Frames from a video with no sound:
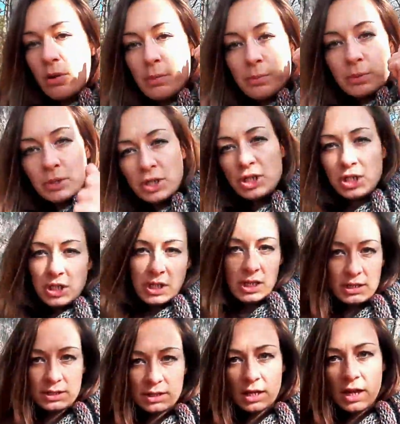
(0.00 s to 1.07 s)

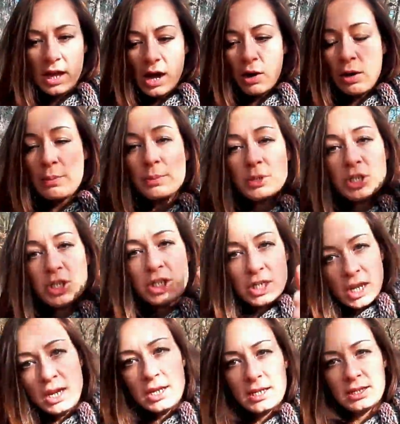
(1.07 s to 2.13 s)

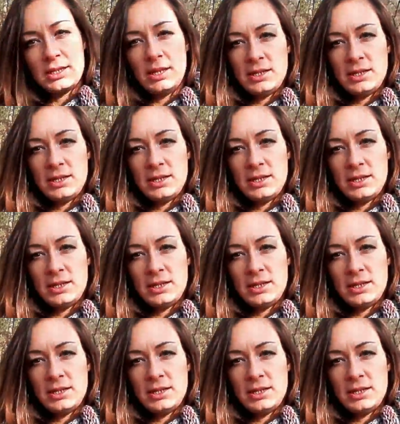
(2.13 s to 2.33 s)
appreciated